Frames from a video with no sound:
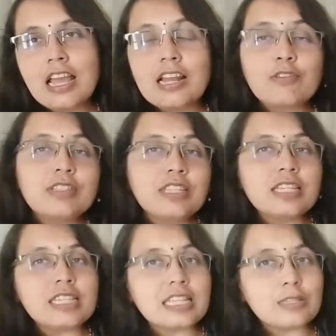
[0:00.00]
Now
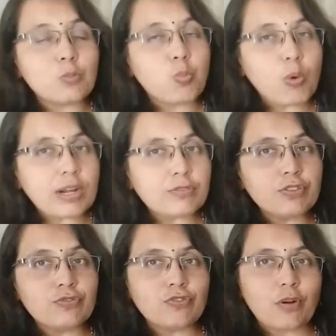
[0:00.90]
this is a
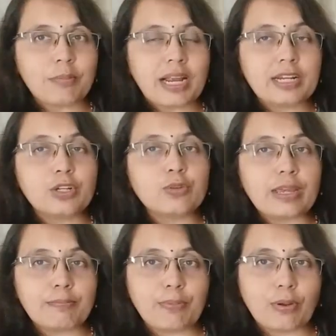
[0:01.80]
wonderful format to
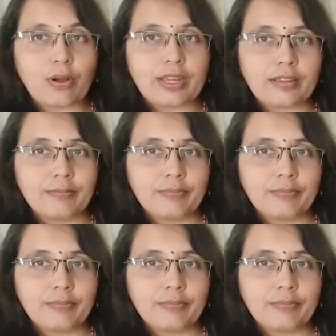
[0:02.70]
employ